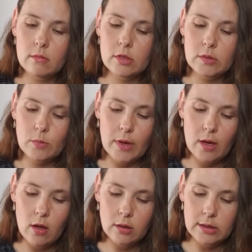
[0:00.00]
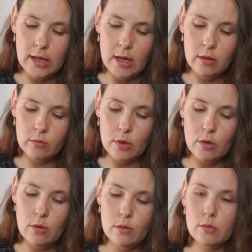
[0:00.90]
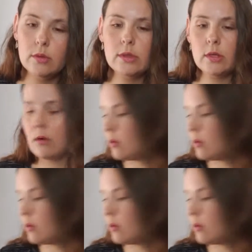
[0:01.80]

Spray All Day Rose